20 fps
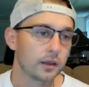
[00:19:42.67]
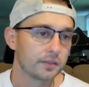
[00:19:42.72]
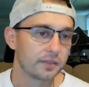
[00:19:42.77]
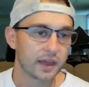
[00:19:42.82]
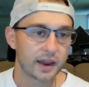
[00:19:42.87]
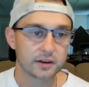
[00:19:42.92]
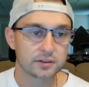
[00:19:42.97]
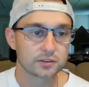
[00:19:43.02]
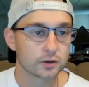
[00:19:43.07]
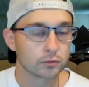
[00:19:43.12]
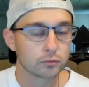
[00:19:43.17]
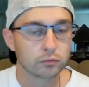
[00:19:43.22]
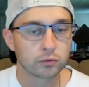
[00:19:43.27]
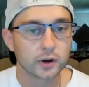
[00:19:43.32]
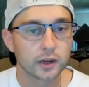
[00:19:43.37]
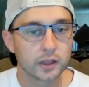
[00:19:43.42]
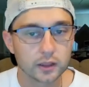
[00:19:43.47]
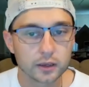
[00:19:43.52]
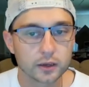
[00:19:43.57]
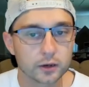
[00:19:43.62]
That's a
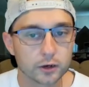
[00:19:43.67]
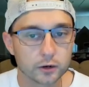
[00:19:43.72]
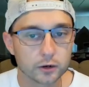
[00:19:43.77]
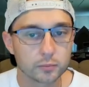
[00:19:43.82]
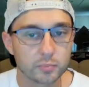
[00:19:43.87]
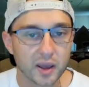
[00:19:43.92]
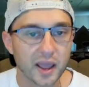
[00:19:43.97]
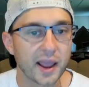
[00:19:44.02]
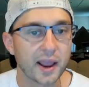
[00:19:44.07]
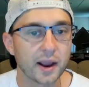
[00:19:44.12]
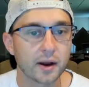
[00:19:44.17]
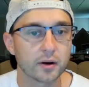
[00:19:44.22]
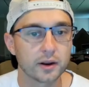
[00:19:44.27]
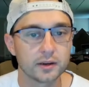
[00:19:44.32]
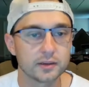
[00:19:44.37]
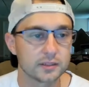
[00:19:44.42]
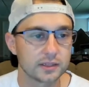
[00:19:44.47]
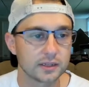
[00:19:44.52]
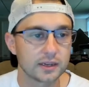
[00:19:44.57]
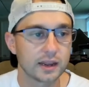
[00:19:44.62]
really good
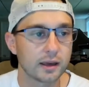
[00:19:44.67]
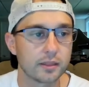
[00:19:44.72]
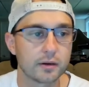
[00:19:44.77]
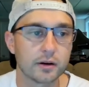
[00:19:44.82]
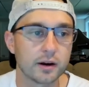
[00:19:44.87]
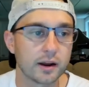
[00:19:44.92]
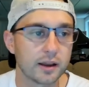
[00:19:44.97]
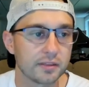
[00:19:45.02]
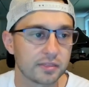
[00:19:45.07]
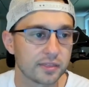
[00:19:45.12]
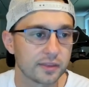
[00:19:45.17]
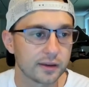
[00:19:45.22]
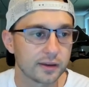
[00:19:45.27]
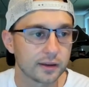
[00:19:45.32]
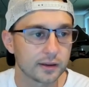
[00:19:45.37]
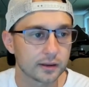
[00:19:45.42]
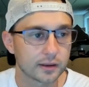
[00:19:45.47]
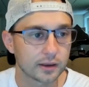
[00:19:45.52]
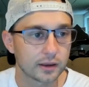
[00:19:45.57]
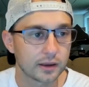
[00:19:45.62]
pairing together, I think.